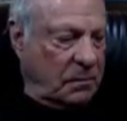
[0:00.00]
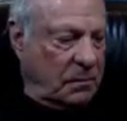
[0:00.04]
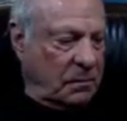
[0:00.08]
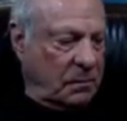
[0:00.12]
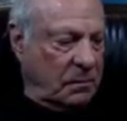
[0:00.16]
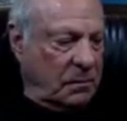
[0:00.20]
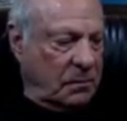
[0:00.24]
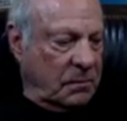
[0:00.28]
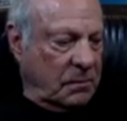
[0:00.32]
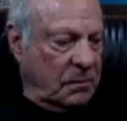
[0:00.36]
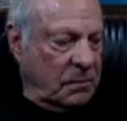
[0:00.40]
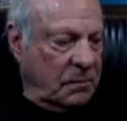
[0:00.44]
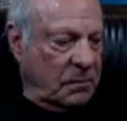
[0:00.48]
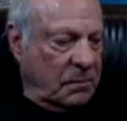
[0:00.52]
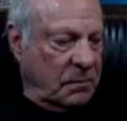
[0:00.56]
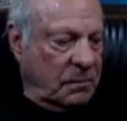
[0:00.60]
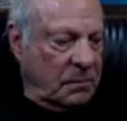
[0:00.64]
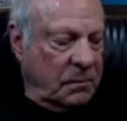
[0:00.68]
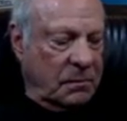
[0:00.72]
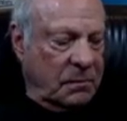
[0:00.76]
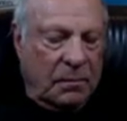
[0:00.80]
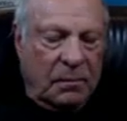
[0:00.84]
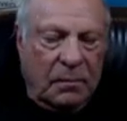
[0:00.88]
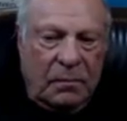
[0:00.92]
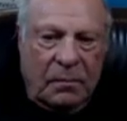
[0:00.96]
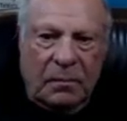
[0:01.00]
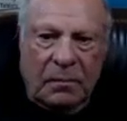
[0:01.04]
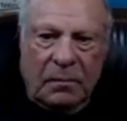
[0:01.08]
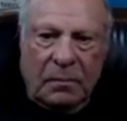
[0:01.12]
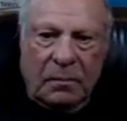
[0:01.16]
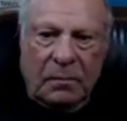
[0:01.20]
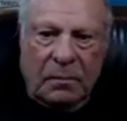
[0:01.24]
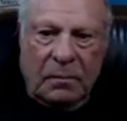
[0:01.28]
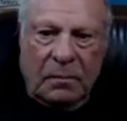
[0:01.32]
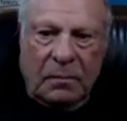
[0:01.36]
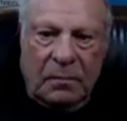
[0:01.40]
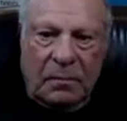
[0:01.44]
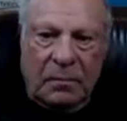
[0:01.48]

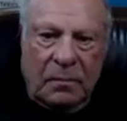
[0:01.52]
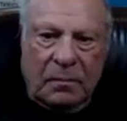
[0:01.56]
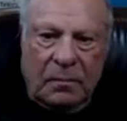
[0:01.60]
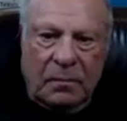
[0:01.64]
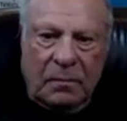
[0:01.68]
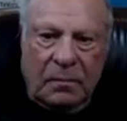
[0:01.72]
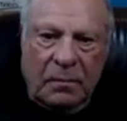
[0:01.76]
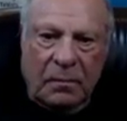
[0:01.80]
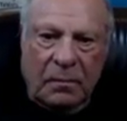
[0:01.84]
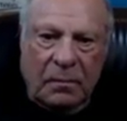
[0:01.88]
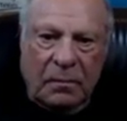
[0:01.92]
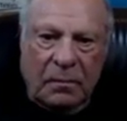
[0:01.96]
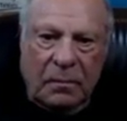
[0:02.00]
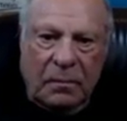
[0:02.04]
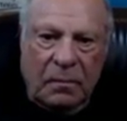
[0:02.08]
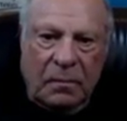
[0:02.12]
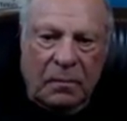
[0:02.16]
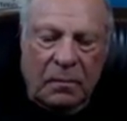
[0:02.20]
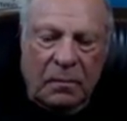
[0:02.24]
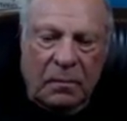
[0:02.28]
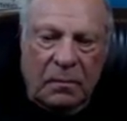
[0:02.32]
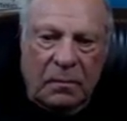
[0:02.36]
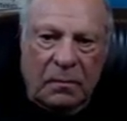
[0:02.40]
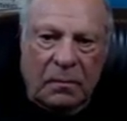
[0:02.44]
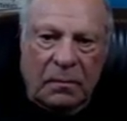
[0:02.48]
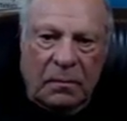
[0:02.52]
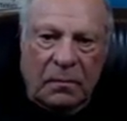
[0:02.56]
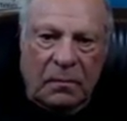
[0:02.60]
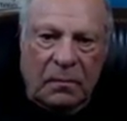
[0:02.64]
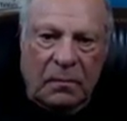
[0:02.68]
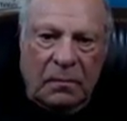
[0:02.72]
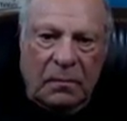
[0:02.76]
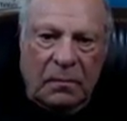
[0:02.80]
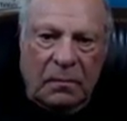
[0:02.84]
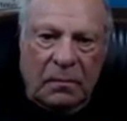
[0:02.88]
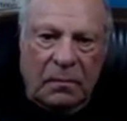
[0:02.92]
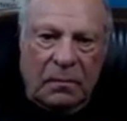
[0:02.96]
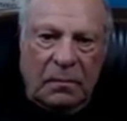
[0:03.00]

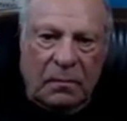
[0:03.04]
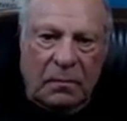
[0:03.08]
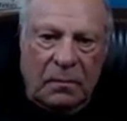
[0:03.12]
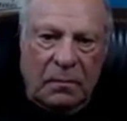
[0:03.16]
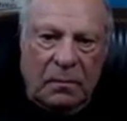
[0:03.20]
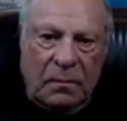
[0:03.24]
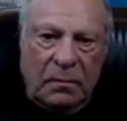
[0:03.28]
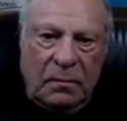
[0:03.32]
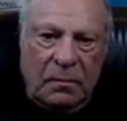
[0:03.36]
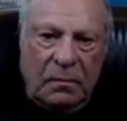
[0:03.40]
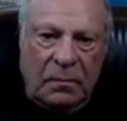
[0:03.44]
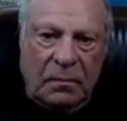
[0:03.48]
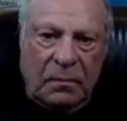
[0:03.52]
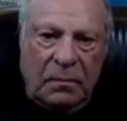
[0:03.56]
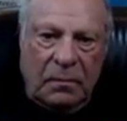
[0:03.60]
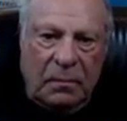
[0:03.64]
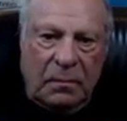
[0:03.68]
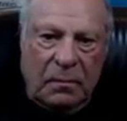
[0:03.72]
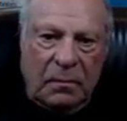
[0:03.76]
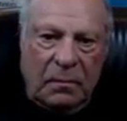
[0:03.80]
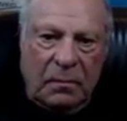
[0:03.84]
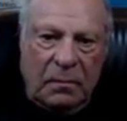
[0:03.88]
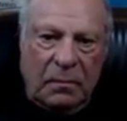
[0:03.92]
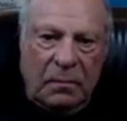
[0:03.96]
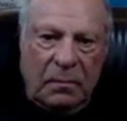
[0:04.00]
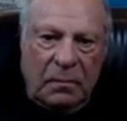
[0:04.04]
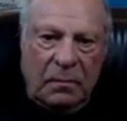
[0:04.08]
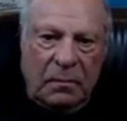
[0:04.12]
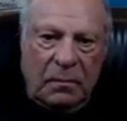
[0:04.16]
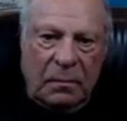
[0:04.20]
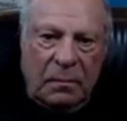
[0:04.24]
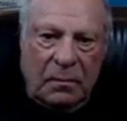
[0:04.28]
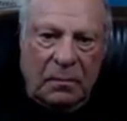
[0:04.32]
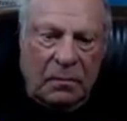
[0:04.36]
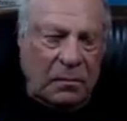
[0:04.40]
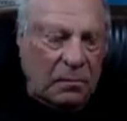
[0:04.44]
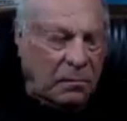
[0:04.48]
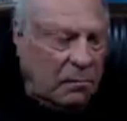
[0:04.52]

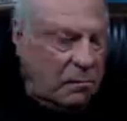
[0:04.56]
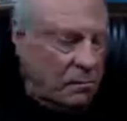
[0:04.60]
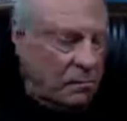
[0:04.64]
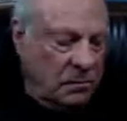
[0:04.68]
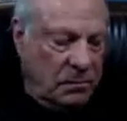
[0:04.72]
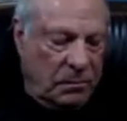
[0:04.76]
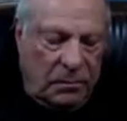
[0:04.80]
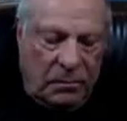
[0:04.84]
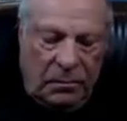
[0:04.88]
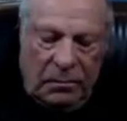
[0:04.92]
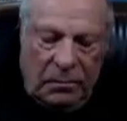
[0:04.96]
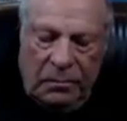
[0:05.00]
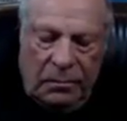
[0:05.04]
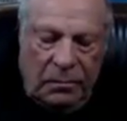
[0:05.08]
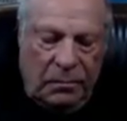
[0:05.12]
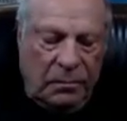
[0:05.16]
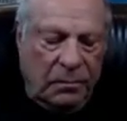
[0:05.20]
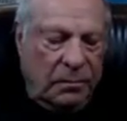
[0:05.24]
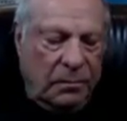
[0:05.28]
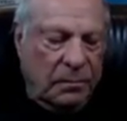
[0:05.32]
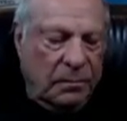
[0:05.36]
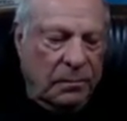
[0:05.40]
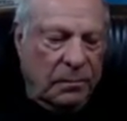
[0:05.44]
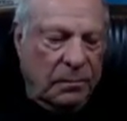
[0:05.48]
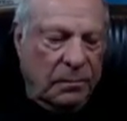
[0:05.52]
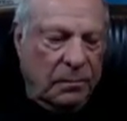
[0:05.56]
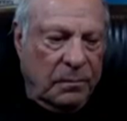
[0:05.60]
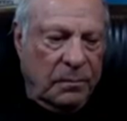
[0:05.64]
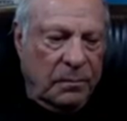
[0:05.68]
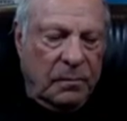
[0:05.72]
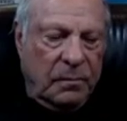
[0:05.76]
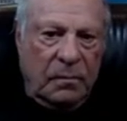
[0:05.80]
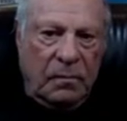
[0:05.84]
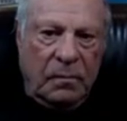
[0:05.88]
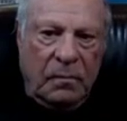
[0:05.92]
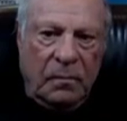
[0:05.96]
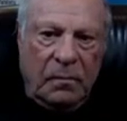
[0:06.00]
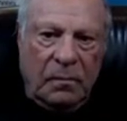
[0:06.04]

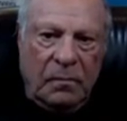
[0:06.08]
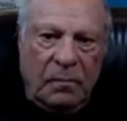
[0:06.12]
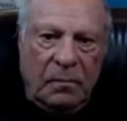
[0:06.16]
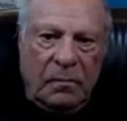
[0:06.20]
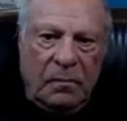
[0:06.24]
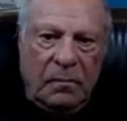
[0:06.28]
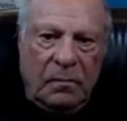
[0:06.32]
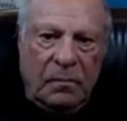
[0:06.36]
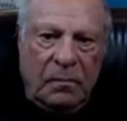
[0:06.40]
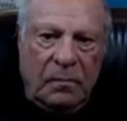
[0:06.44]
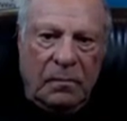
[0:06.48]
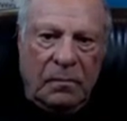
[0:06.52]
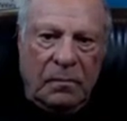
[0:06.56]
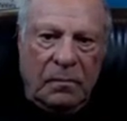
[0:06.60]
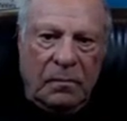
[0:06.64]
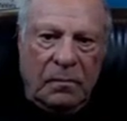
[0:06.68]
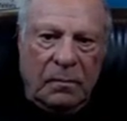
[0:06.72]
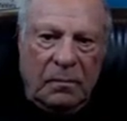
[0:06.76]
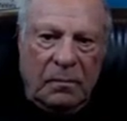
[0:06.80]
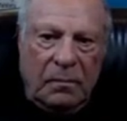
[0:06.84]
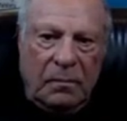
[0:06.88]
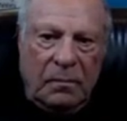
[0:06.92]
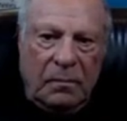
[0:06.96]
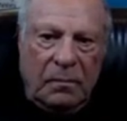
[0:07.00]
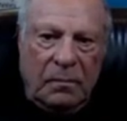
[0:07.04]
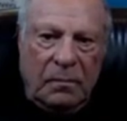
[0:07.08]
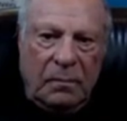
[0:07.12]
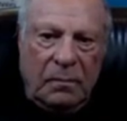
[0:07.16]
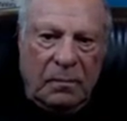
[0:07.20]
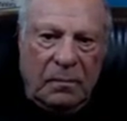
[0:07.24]
(not speaking)